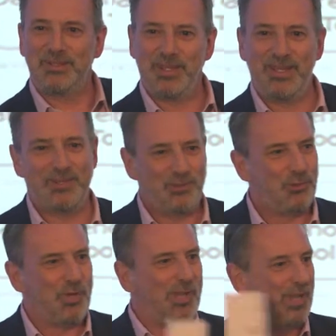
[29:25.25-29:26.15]
Okay?
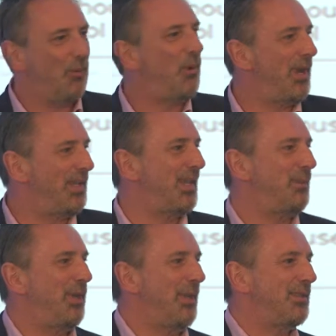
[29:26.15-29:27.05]
Try and get one
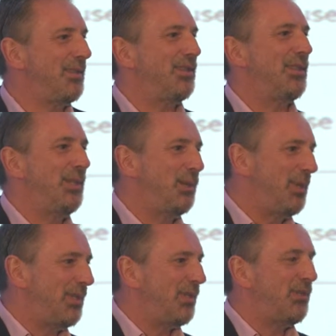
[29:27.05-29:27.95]
SAP instance in your
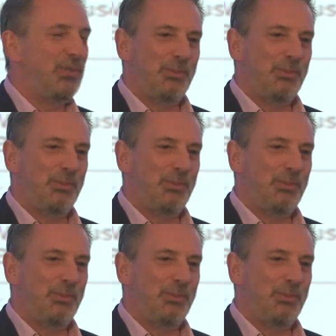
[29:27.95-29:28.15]
business,